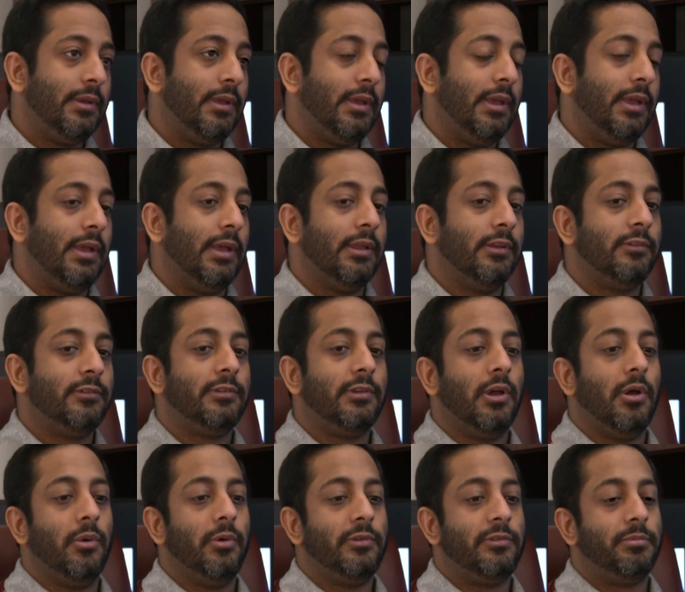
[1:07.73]
And
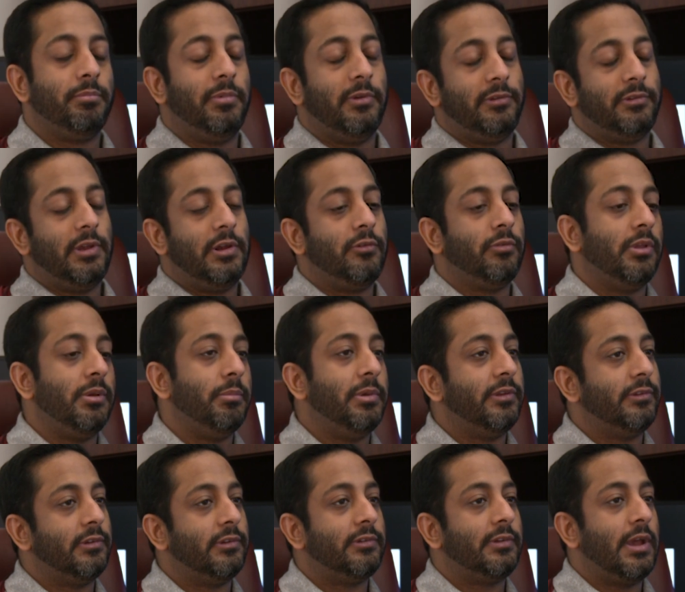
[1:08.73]
so it's essentially
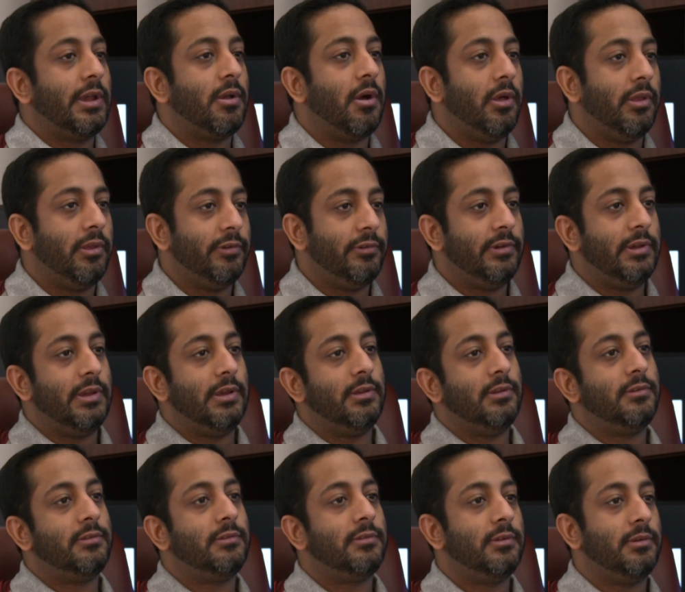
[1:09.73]
business psychology.
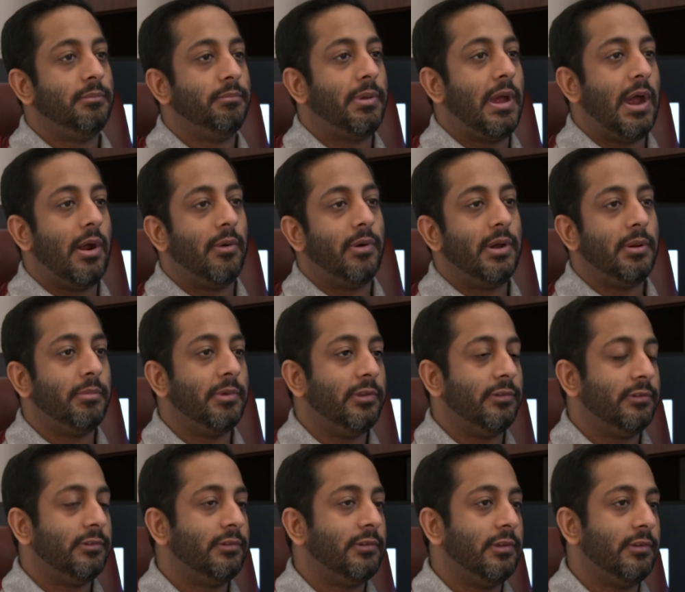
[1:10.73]
It's empowering
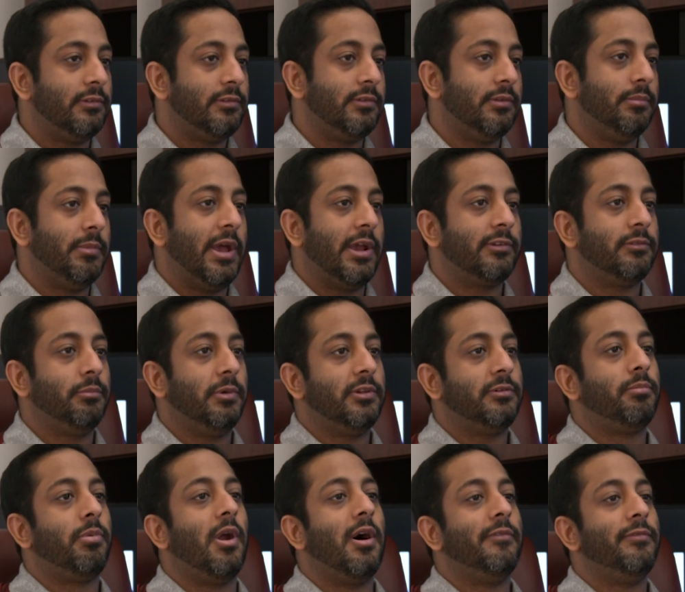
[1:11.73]
businesses to
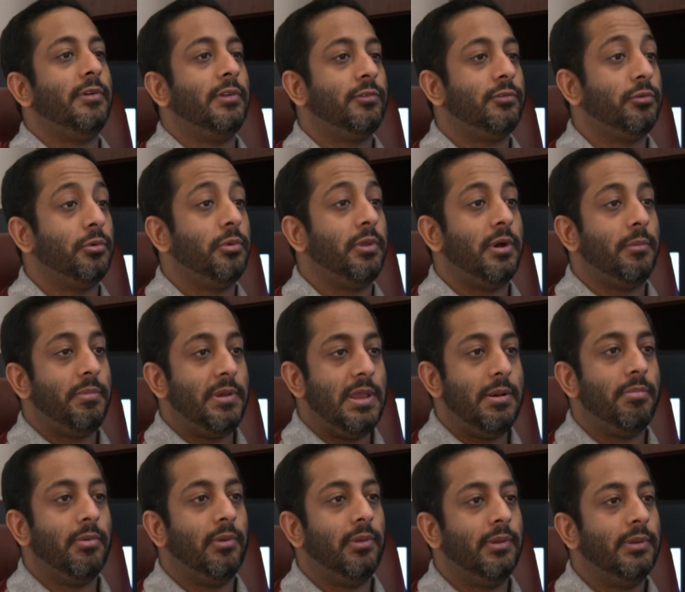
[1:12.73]
maximize profits through their
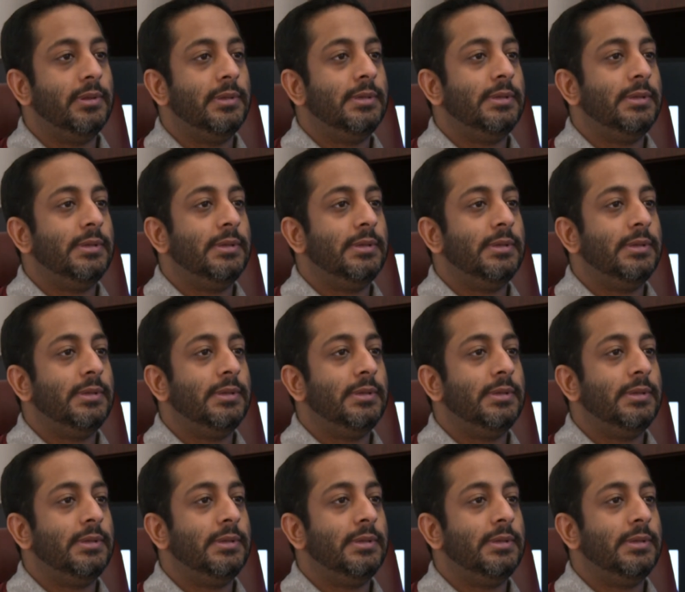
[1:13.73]
people.